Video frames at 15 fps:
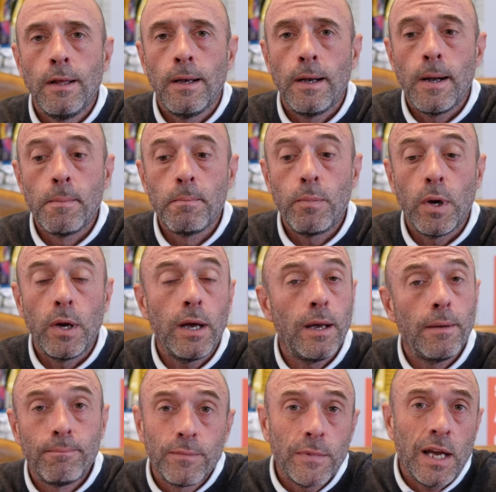Um,
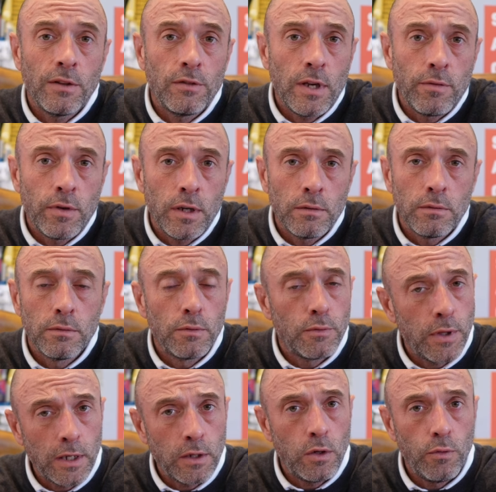but as ever,
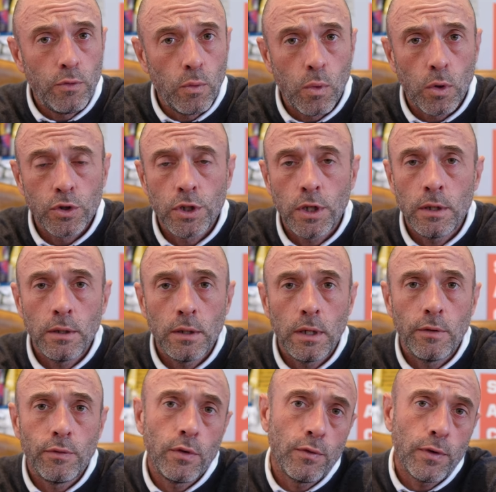thank you for watching.
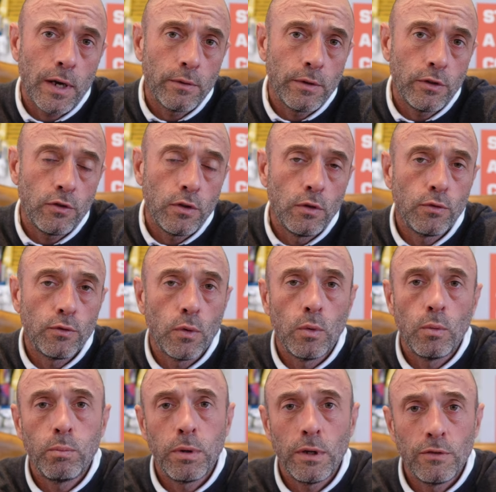If you found this
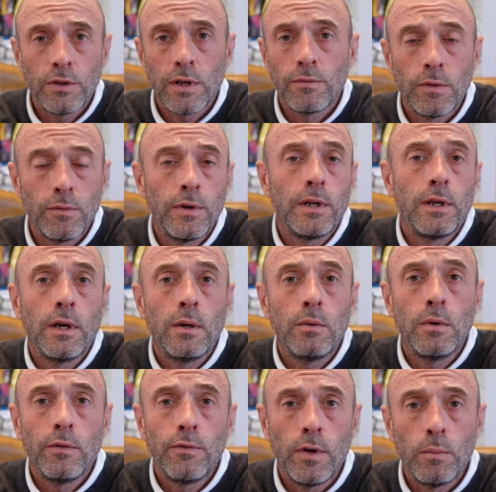useful, please give the
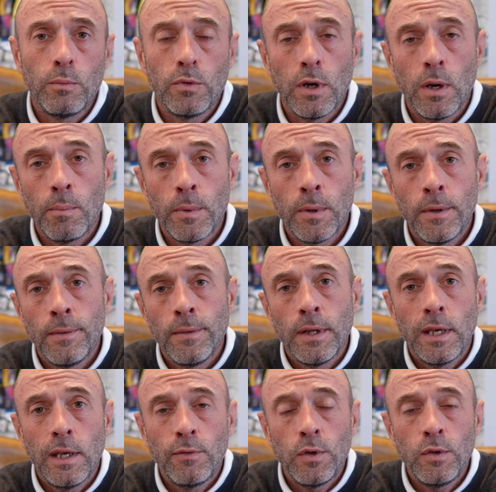video a thumbs up.
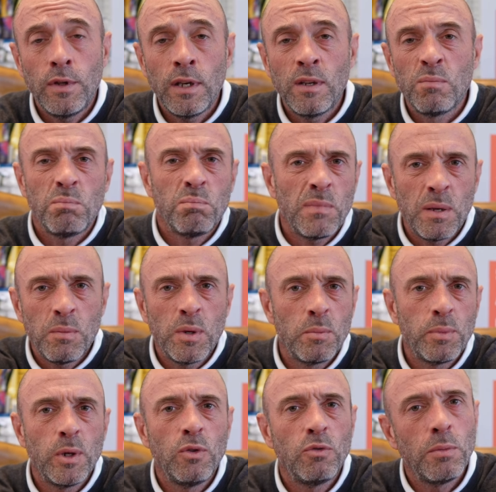If you didn't, maybe
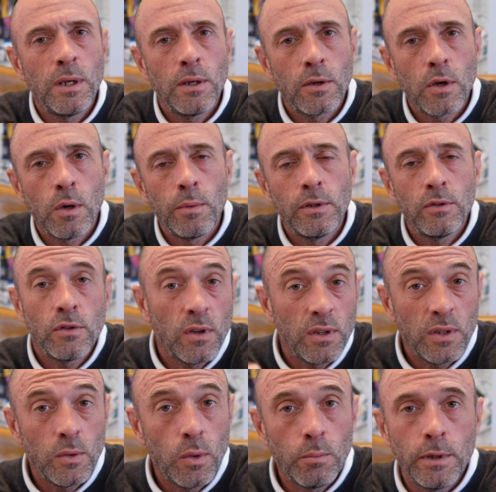abuse me in the comments
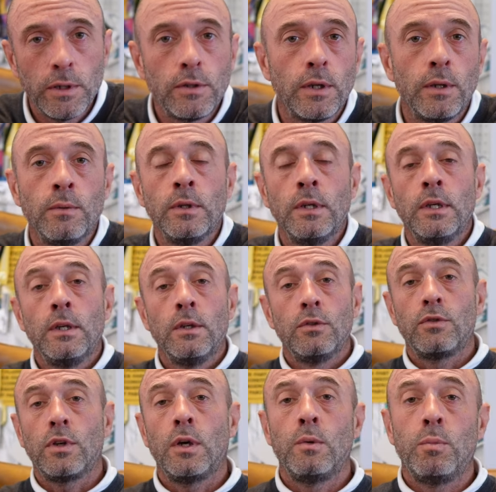like you normally do.
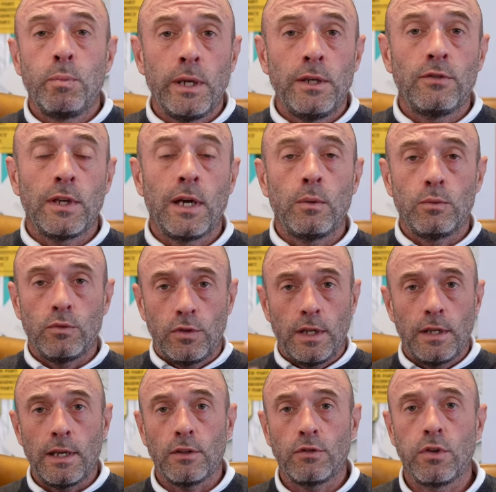So peace out. See
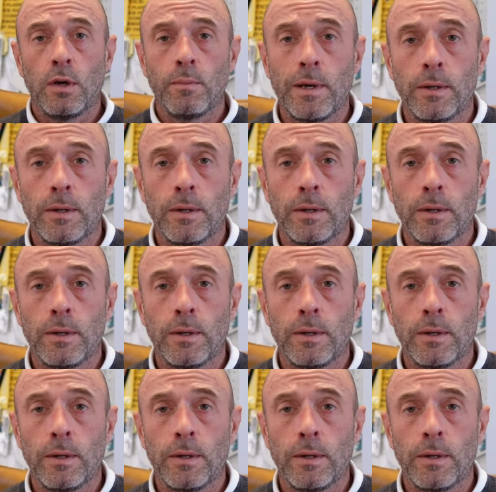you next time